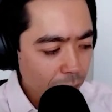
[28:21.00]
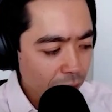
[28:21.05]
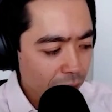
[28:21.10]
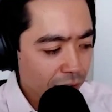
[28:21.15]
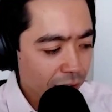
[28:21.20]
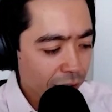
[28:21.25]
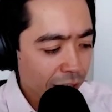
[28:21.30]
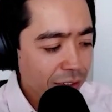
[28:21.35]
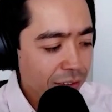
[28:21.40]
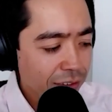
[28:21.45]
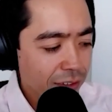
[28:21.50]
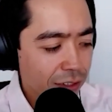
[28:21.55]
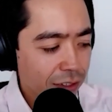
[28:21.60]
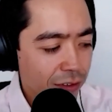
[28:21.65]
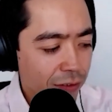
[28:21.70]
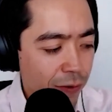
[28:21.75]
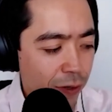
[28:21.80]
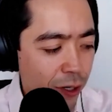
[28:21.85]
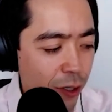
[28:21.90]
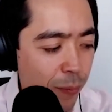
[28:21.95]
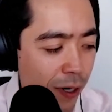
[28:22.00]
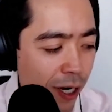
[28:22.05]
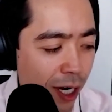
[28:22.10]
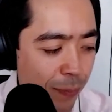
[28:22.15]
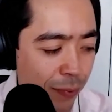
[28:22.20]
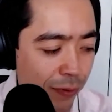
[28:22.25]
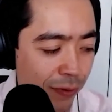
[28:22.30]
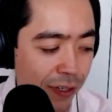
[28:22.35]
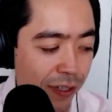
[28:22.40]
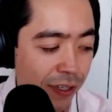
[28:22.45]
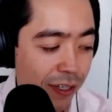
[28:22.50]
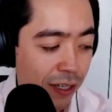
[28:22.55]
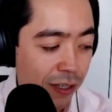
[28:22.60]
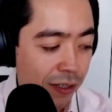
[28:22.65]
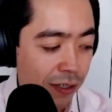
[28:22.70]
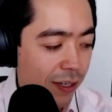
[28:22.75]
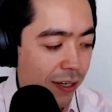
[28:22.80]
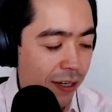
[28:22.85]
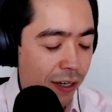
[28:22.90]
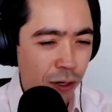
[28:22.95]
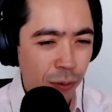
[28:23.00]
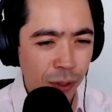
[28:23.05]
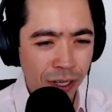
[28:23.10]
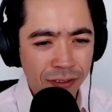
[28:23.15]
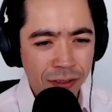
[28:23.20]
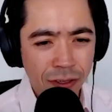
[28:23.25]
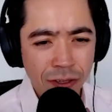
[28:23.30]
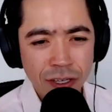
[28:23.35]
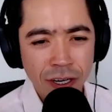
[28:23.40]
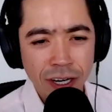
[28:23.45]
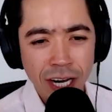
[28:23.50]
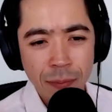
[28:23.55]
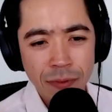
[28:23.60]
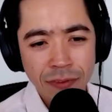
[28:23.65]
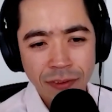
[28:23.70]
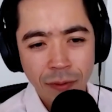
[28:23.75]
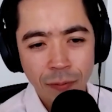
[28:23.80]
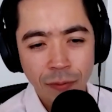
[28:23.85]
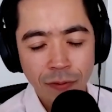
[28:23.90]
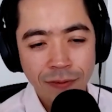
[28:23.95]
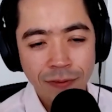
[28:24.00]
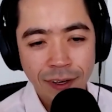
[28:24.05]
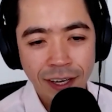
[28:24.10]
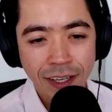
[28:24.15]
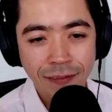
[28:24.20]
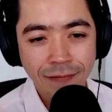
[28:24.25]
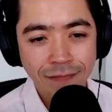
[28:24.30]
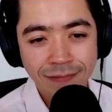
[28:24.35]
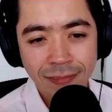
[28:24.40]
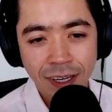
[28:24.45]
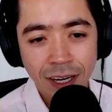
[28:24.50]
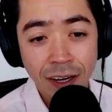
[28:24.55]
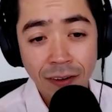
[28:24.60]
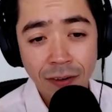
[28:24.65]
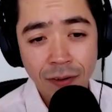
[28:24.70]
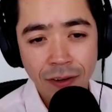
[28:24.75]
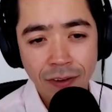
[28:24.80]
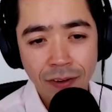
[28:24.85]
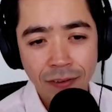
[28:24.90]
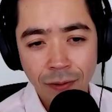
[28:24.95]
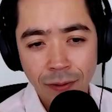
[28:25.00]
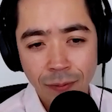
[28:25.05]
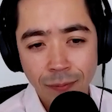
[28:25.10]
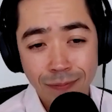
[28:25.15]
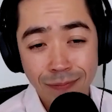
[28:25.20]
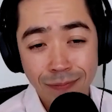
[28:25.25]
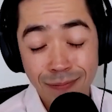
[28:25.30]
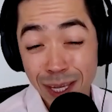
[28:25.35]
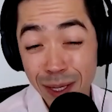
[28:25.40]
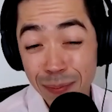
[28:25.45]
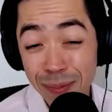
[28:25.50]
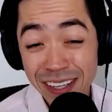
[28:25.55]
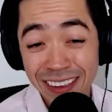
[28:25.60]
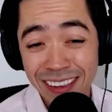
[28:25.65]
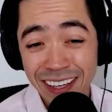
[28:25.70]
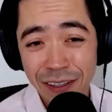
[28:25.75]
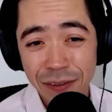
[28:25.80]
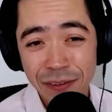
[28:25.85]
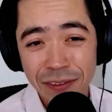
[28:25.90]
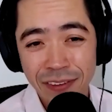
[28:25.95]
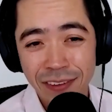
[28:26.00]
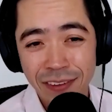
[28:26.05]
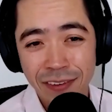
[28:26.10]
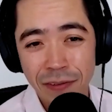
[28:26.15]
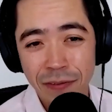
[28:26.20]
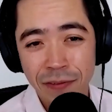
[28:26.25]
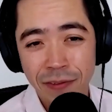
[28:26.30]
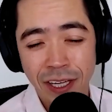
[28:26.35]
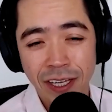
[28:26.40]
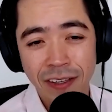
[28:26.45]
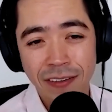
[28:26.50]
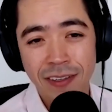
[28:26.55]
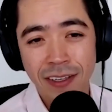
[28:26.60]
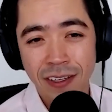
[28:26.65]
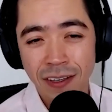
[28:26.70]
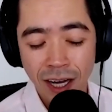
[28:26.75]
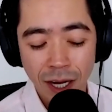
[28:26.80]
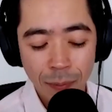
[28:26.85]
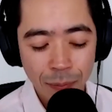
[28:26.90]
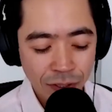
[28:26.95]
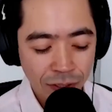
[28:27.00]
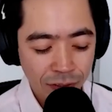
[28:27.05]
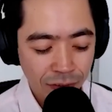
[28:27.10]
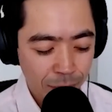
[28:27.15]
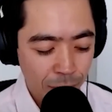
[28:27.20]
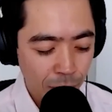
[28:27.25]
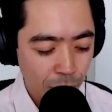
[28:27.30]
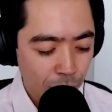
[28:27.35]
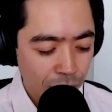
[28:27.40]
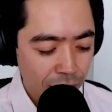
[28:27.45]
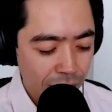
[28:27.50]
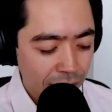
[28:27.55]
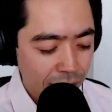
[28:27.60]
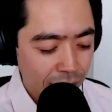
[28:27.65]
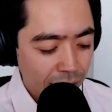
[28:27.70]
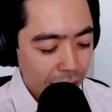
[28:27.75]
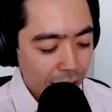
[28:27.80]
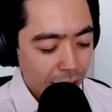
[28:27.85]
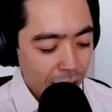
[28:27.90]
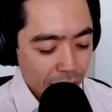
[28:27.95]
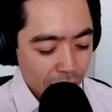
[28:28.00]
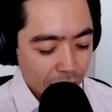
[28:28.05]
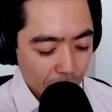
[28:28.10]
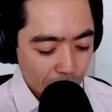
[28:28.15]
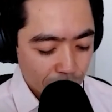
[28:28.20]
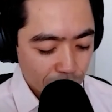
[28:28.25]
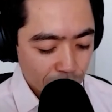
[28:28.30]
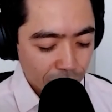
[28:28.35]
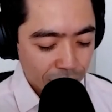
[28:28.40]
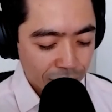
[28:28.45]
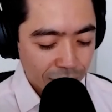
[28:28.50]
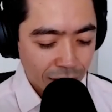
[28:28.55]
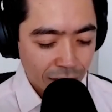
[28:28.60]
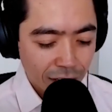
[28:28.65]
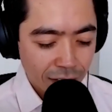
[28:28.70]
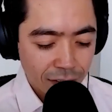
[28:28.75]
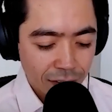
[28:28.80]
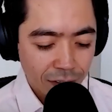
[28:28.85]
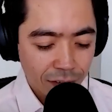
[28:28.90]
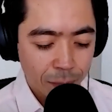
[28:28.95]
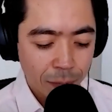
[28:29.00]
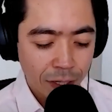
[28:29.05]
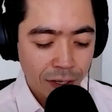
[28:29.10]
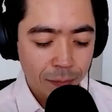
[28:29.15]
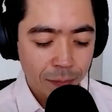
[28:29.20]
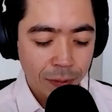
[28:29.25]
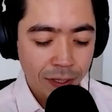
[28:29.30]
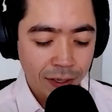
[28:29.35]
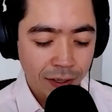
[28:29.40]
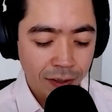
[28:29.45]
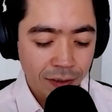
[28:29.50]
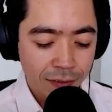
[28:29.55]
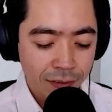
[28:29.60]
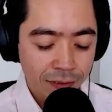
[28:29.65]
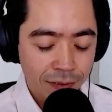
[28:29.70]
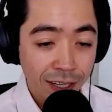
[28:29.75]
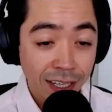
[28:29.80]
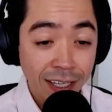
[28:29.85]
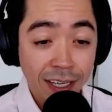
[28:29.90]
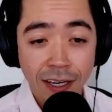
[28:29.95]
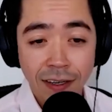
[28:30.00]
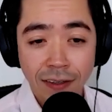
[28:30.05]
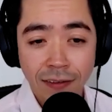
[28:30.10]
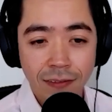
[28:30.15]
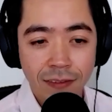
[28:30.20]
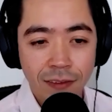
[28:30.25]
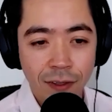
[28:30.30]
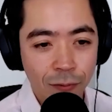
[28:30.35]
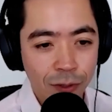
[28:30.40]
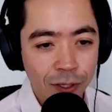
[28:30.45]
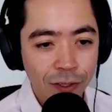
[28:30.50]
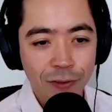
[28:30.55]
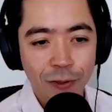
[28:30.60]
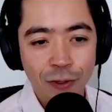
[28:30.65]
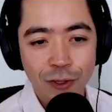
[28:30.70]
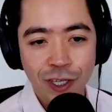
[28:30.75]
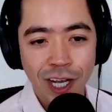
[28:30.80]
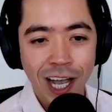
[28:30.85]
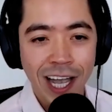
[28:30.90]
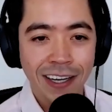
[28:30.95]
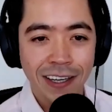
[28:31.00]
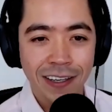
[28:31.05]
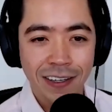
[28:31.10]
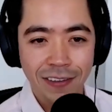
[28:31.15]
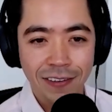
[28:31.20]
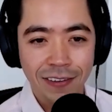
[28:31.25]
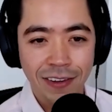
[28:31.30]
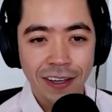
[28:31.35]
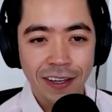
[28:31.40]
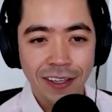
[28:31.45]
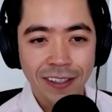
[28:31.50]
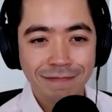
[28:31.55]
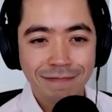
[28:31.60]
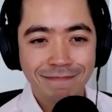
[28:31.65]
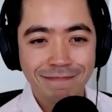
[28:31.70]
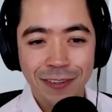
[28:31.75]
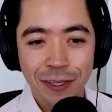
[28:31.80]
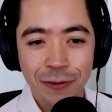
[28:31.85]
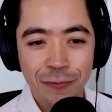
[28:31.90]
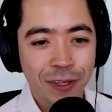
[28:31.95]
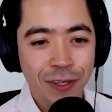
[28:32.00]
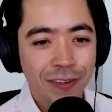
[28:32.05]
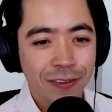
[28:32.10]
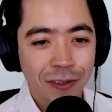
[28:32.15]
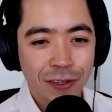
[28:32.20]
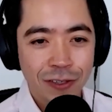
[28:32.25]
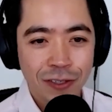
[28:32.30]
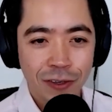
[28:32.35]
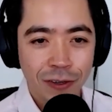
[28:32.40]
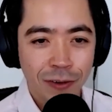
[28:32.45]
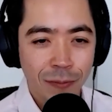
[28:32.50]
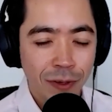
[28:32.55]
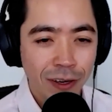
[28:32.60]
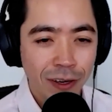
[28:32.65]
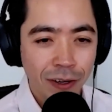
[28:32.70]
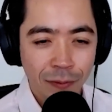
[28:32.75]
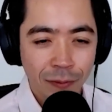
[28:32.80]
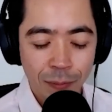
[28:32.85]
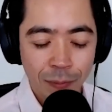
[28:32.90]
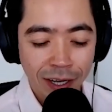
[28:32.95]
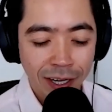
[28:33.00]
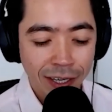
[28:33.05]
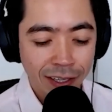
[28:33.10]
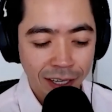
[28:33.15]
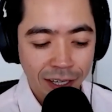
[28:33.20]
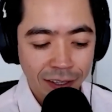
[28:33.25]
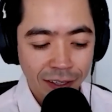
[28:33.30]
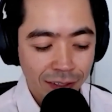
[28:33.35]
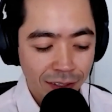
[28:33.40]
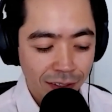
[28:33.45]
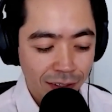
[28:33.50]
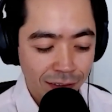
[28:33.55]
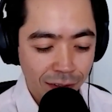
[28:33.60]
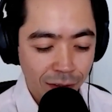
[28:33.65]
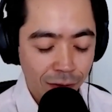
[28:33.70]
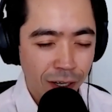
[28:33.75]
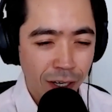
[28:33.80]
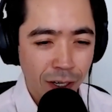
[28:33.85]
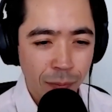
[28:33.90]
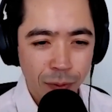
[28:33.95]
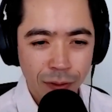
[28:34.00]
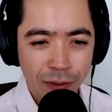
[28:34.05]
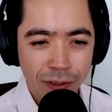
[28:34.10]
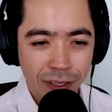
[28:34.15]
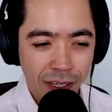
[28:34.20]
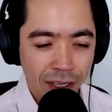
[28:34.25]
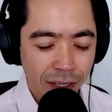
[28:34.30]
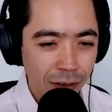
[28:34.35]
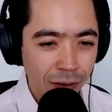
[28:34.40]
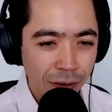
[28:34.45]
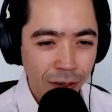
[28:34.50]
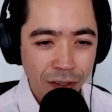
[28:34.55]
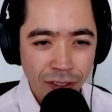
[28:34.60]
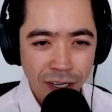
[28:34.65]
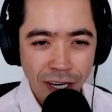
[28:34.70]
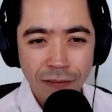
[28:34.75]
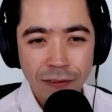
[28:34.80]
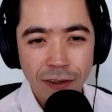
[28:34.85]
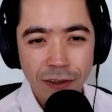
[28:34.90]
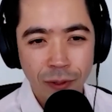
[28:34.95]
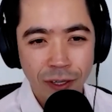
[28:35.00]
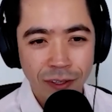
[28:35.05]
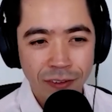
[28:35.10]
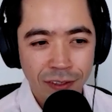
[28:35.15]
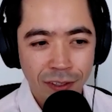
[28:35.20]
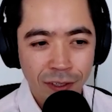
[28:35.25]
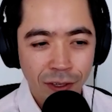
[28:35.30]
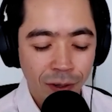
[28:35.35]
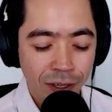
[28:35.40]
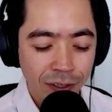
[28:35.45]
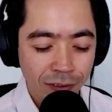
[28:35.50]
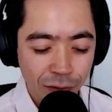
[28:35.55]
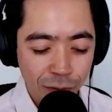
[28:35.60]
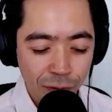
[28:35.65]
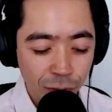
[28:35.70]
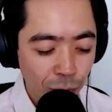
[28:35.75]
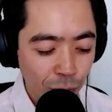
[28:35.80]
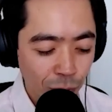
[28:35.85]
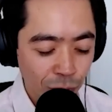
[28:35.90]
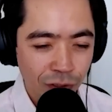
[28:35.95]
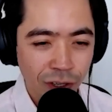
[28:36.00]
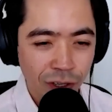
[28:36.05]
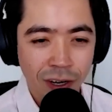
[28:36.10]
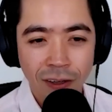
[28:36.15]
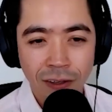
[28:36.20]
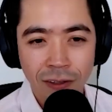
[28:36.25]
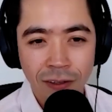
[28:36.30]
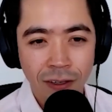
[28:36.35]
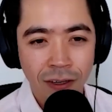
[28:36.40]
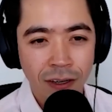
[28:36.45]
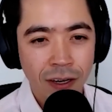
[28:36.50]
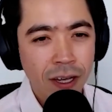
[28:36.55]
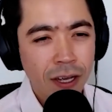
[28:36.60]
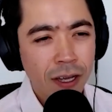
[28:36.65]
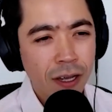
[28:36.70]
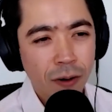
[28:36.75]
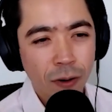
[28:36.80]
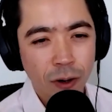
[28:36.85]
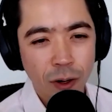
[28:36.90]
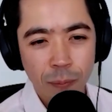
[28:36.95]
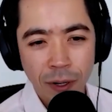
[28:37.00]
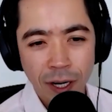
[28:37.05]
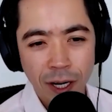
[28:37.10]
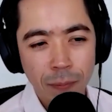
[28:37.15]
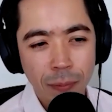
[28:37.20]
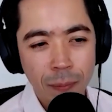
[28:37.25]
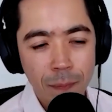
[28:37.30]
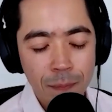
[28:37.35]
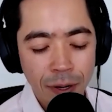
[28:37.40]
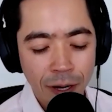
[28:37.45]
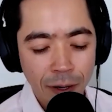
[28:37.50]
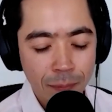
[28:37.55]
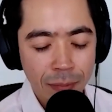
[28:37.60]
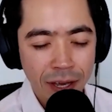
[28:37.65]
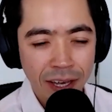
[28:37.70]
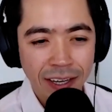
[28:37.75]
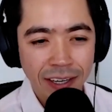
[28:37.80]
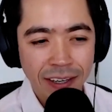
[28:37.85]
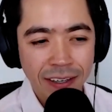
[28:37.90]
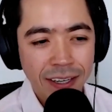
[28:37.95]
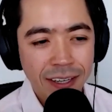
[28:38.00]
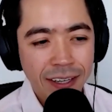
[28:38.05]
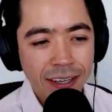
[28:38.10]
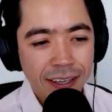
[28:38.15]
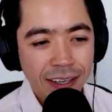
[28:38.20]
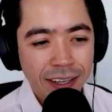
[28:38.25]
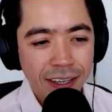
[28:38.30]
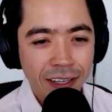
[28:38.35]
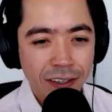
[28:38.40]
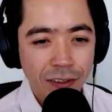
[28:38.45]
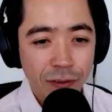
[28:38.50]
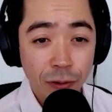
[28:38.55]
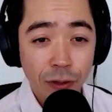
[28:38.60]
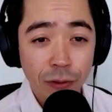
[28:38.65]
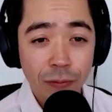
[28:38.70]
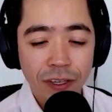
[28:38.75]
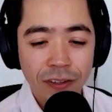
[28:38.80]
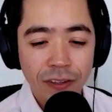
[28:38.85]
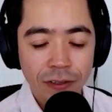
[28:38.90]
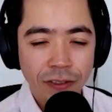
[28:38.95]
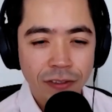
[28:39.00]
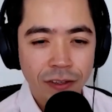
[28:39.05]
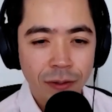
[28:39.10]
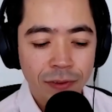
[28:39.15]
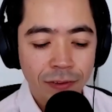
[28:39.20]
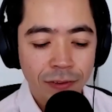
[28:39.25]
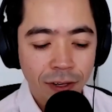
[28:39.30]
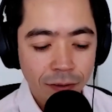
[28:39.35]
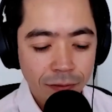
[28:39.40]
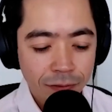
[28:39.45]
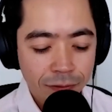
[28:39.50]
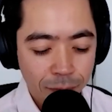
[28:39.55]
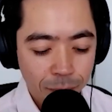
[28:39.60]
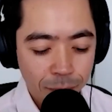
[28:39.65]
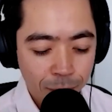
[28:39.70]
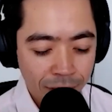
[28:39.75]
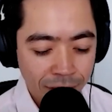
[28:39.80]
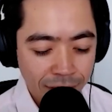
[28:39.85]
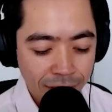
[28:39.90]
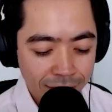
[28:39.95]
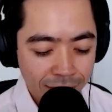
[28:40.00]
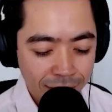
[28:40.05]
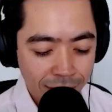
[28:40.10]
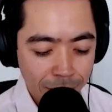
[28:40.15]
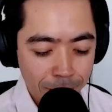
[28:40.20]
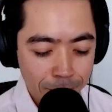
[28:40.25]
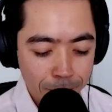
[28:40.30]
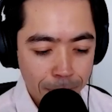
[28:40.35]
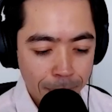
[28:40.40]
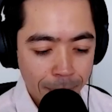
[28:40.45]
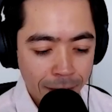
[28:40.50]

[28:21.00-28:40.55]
Lysine is very popular, and a quick search on Amazon will find hundreds or maybe thousands of lysine options. But we chose to get into this space because, again, the research guided us there. The research behind lysine is incredible, and I encourage everyone to go onto Google Scholar or PubMed and do the research themselves. But so